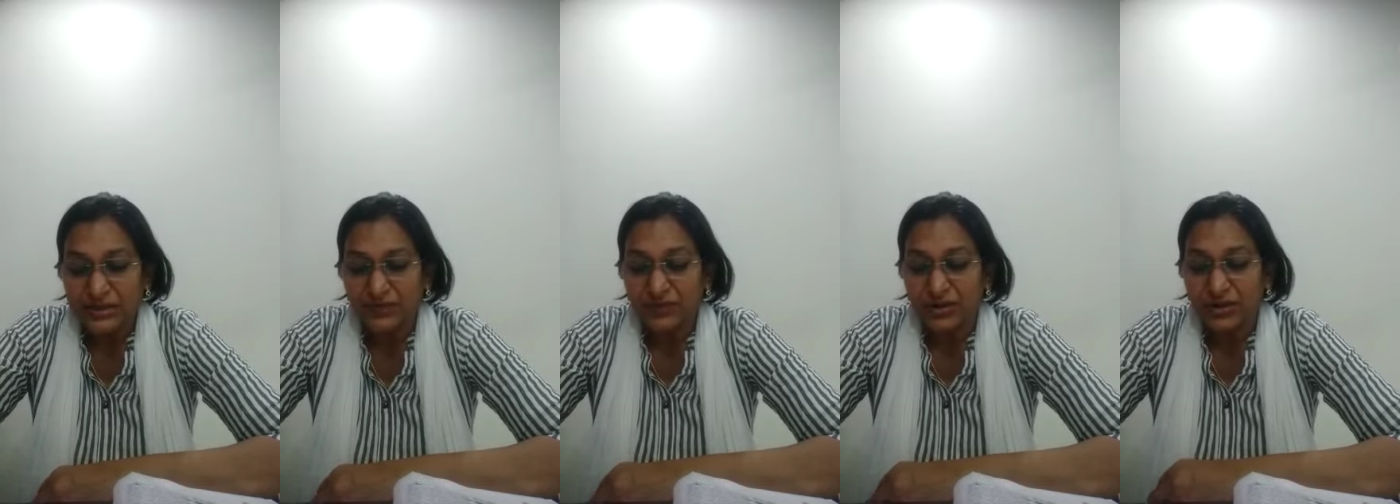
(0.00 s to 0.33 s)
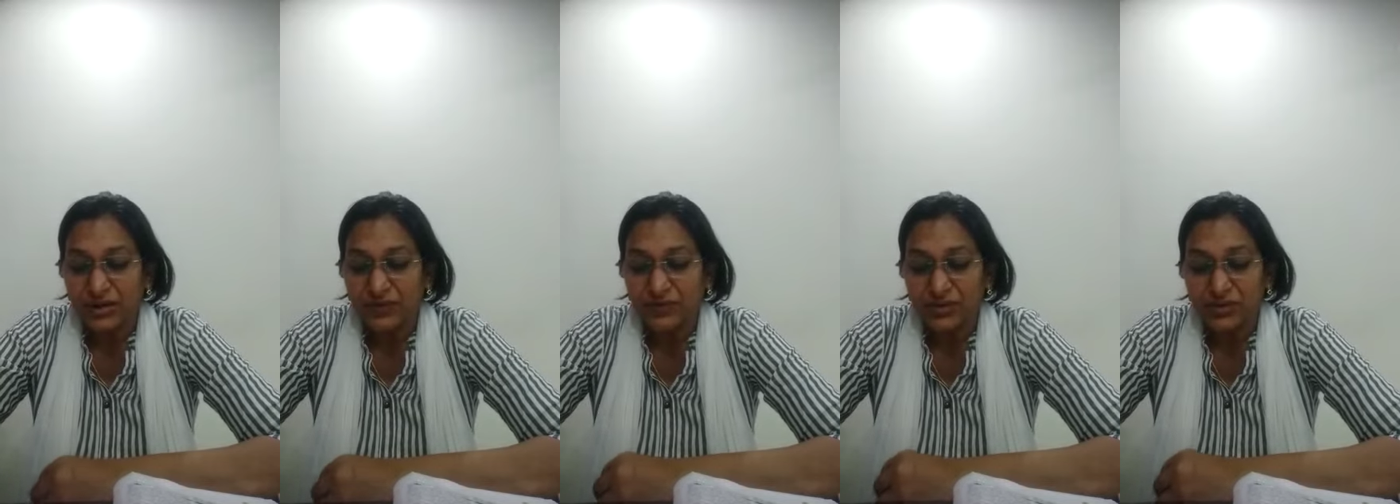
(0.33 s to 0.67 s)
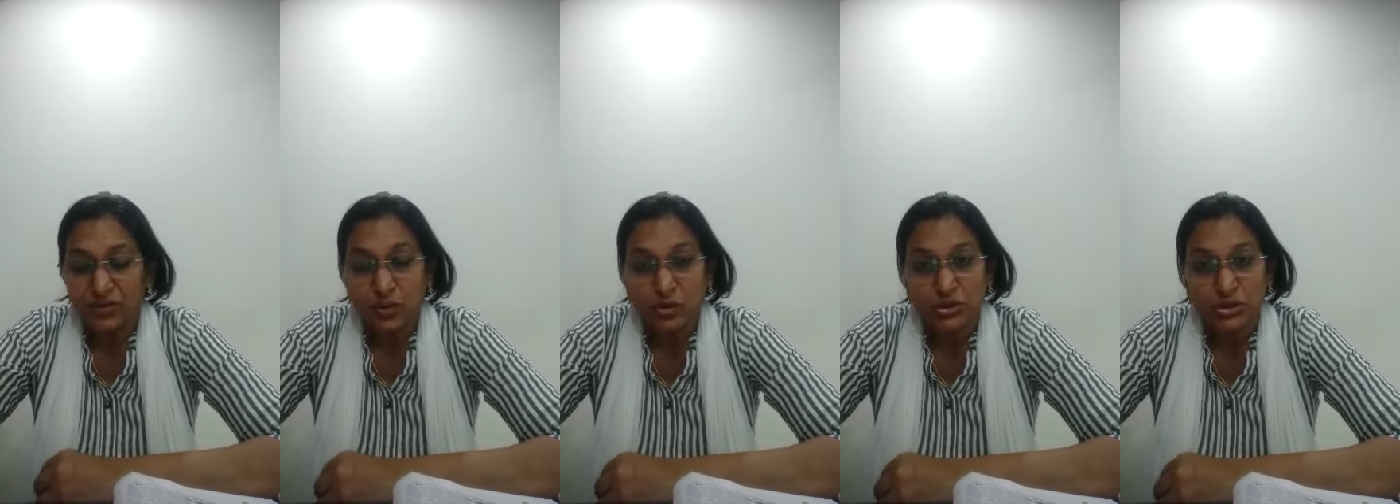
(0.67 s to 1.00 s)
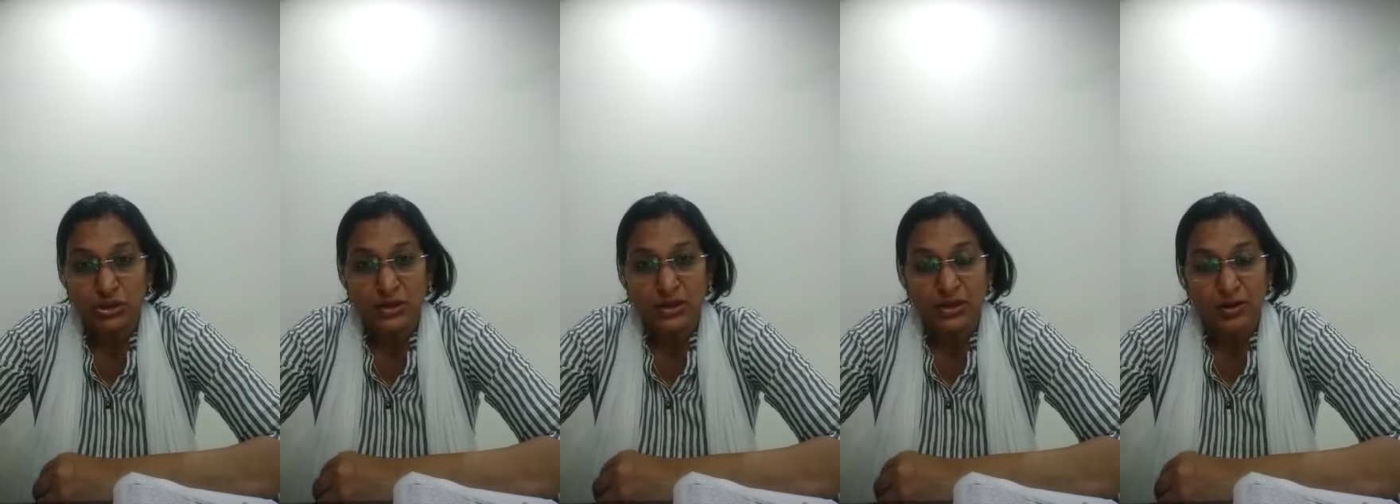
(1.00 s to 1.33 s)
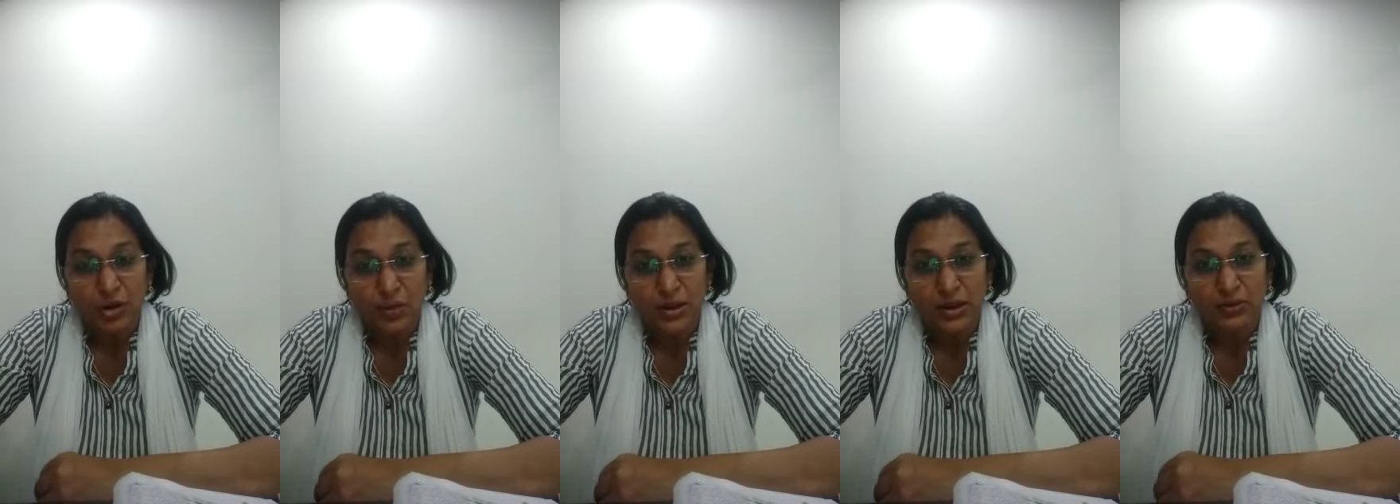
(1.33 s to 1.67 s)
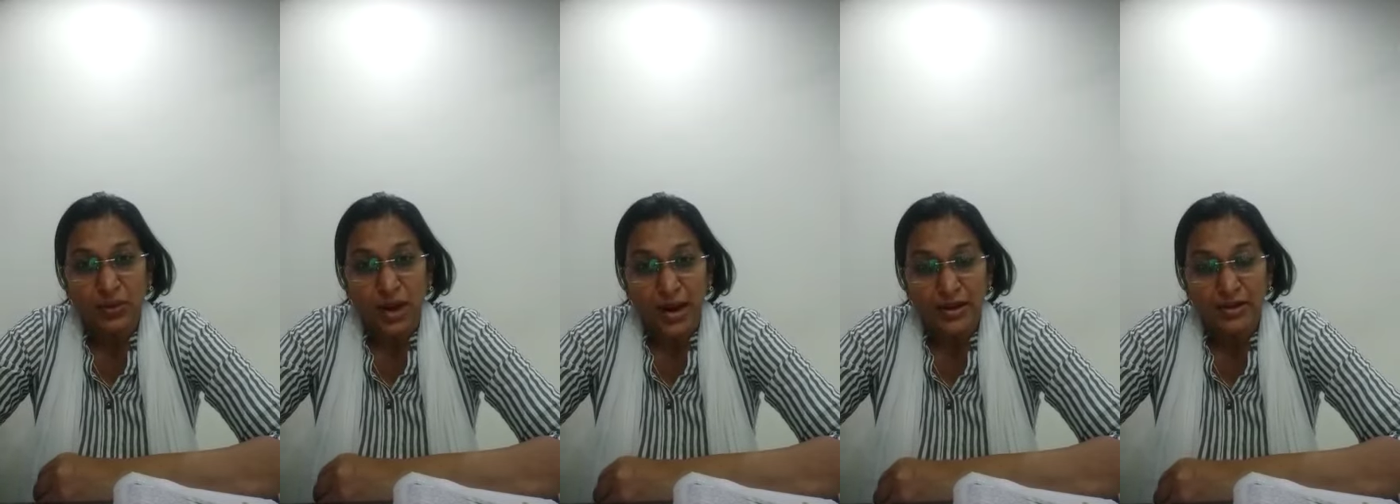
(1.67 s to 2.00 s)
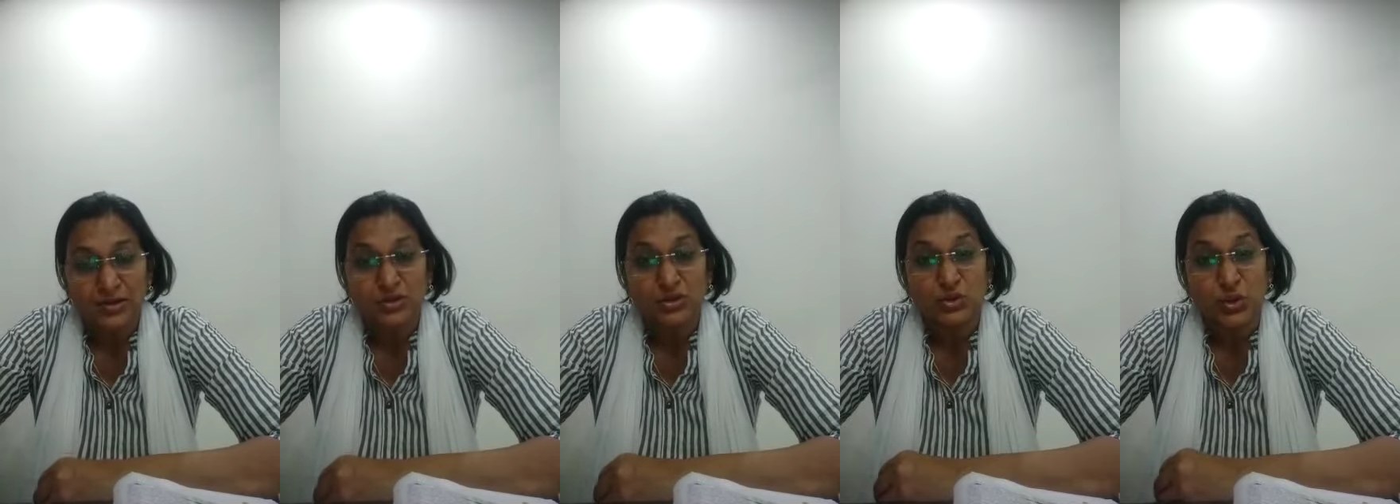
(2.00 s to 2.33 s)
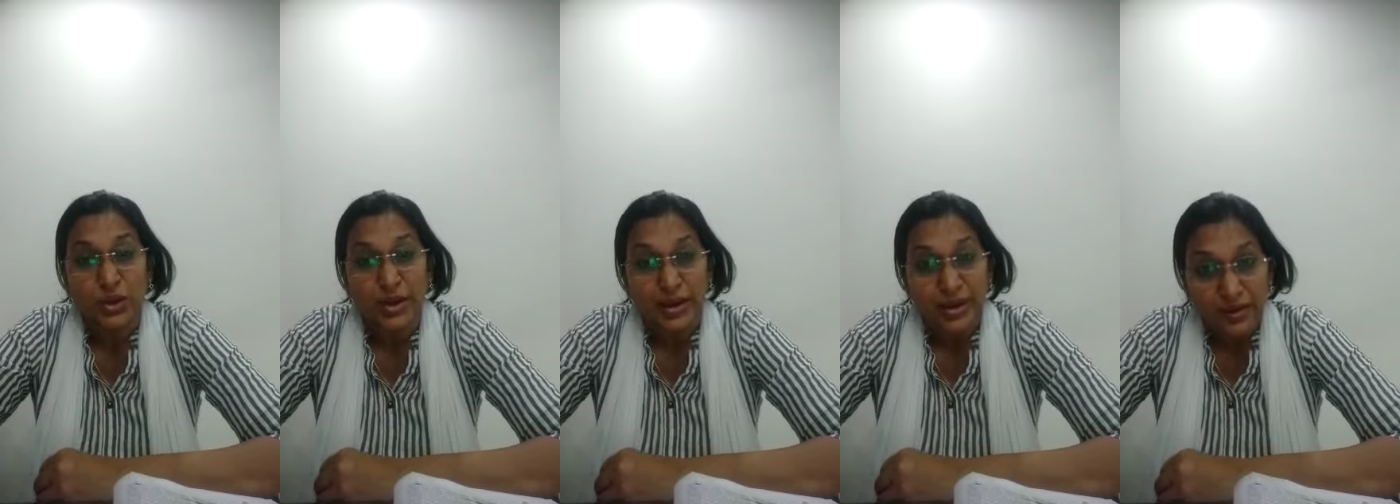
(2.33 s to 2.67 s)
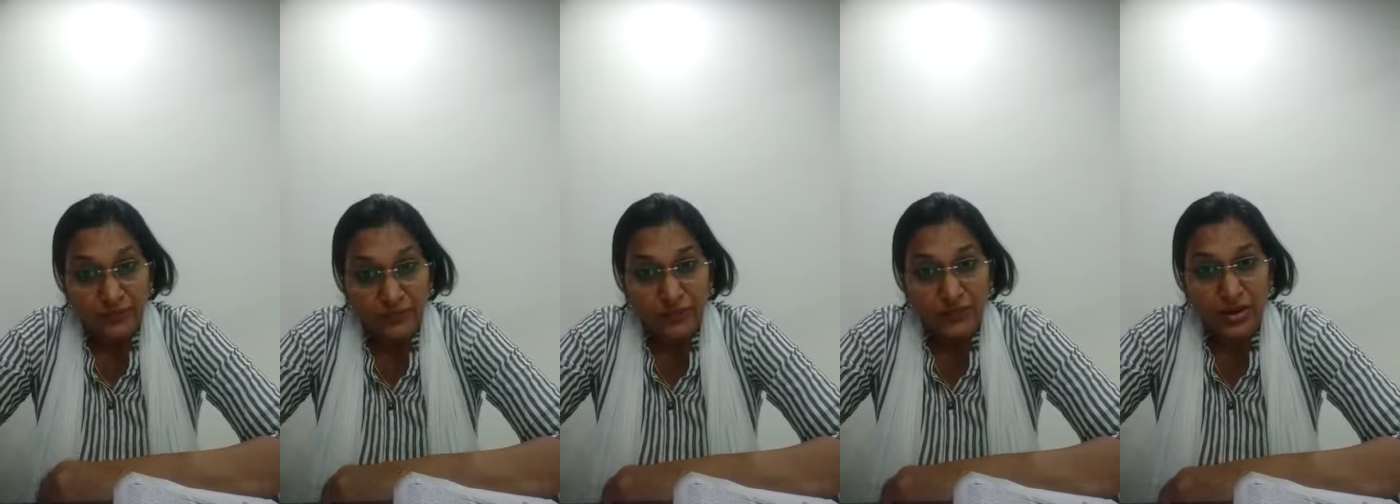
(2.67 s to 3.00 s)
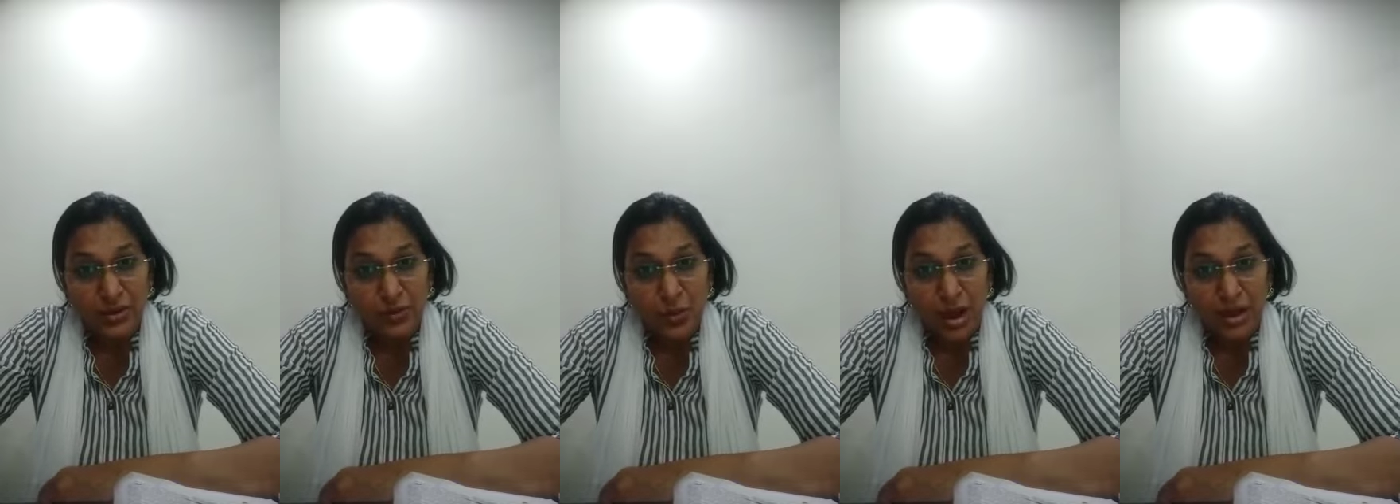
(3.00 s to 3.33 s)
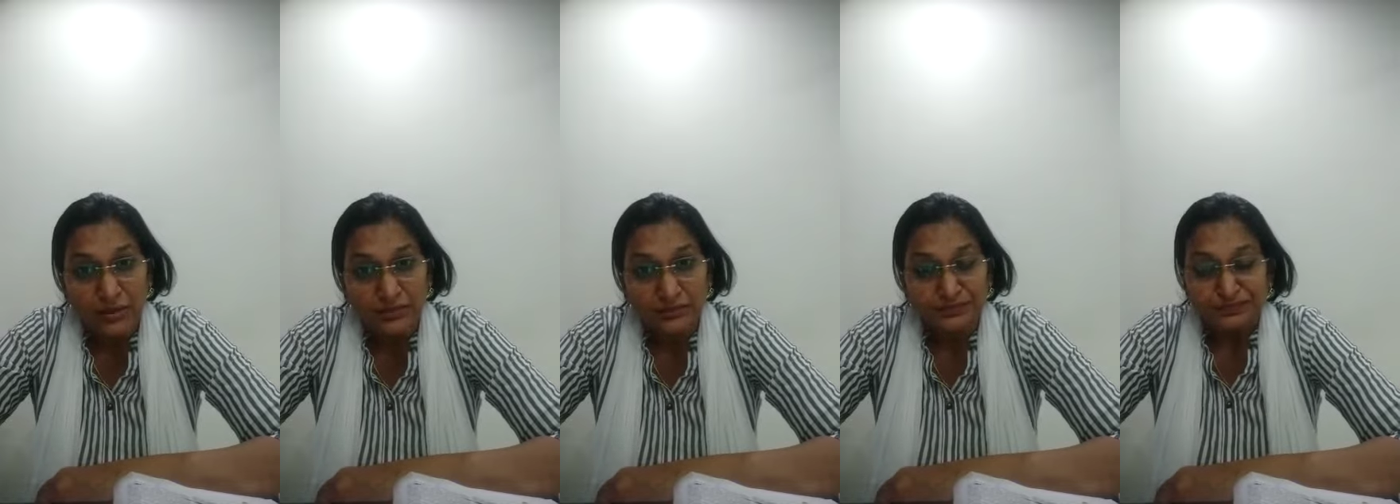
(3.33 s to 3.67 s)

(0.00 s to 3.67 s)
we'll give a social economic rights to everyone,